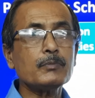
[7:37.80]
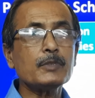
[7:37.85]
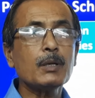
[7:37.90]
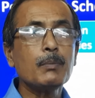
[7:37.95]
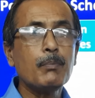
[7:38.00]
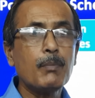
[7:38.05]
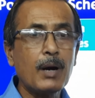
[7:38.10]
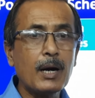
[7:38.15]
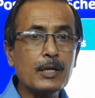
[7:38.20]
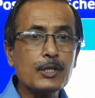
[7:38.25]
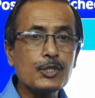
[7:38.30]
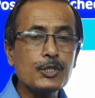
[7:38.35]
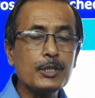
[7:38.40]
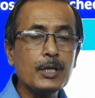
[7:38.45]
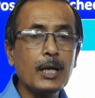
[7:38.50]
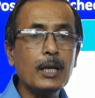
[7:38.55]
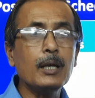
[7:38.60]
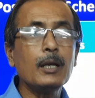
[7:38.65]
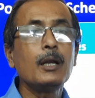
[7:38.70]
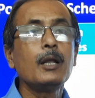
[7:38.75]

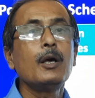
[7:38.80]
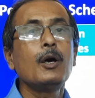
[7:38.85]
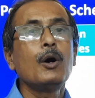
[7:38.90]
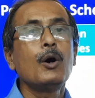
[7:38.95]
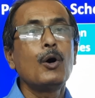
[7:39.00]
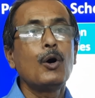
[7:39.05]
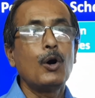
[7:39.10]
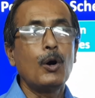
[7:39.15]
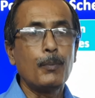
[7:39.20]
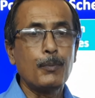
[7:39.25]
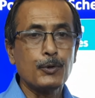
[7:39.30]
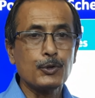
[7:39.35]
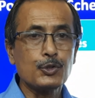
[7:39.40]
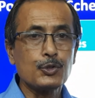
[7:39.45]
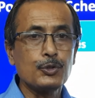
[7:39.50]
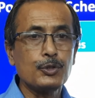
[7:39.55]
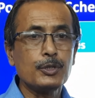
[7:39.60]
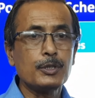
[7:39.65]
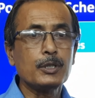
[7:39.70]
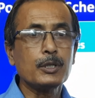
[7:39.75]
marginal
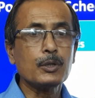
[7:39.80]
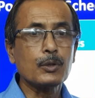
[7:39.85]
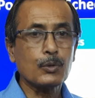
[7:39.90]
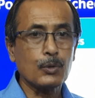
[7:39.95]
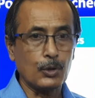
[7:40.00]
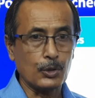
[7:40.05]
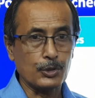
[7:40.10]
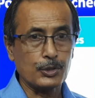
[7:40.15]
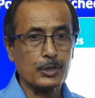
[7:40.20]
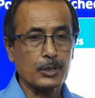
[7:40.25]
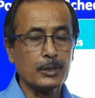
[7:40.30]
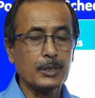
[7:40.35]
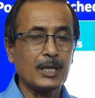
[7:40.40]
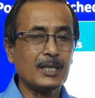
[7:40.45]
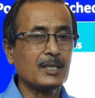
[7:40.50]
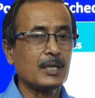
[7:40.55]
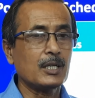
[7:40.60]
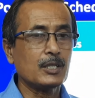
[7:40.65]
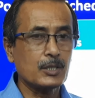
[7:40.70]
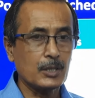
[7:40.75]
opportunity cost.
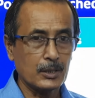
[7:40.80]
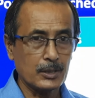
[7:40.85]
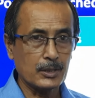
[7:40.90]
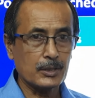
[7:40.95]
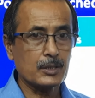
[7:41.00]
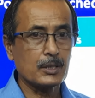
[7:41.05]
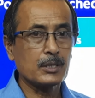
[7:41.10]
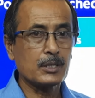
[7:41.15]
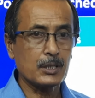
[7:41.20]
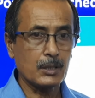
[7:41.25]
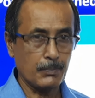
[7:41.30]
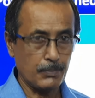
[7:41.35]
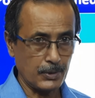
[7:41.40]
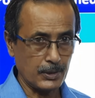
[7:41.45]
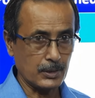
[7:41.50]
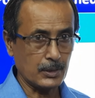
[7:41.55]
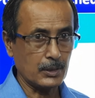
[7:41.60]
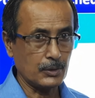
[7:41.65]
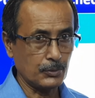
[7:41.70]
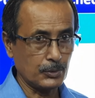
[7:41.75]
That I shall discuss
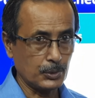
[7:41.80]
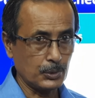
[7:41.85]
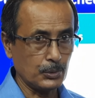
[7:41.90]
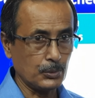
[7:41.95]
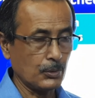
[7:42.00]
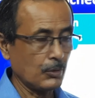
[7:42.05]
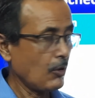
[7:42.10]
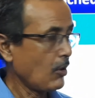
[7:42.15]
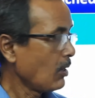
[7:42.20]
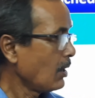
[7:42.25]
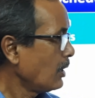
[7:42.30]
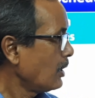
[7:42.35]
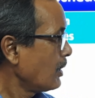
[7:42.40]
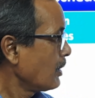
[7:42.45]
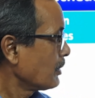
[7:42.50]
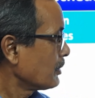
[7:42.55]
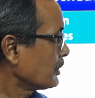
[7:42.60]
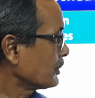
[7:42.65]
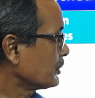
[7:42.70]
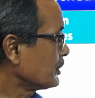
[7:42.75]
separately with you.
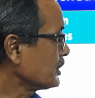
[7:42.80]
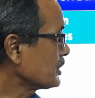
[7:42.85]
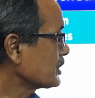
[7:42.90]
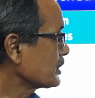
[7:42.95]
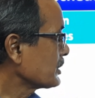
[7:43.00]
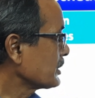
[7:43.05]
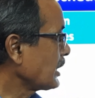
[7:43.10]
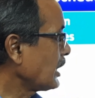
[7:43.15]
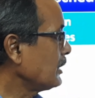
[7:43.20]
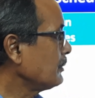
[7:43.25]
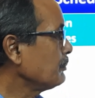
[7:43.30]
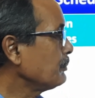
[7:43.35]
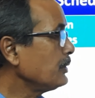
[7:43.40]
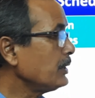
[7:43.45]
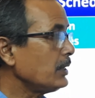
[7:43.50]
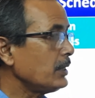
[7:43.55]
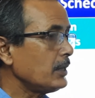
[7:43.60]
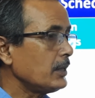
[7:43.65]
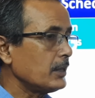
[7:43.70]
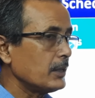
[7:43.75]
Now this schedule